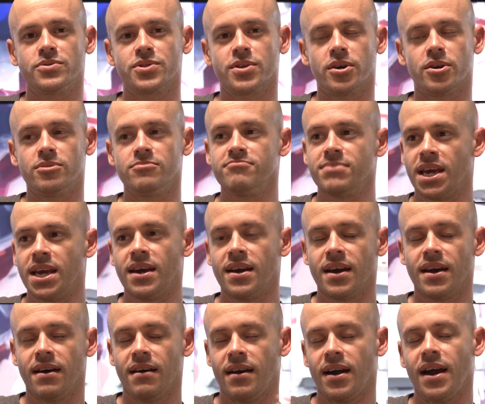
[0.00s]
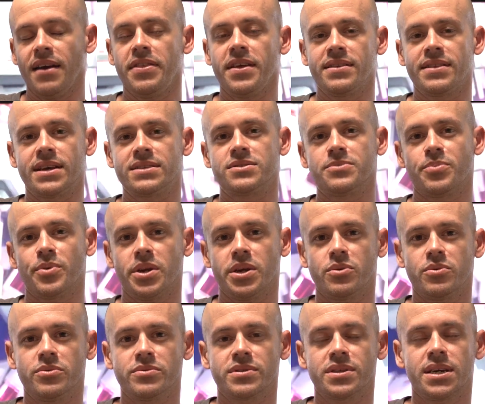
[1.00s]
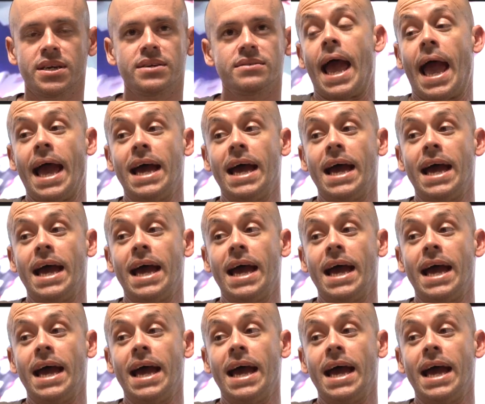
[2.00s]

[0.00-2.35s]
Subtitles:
So I think that's a pretty cool thing.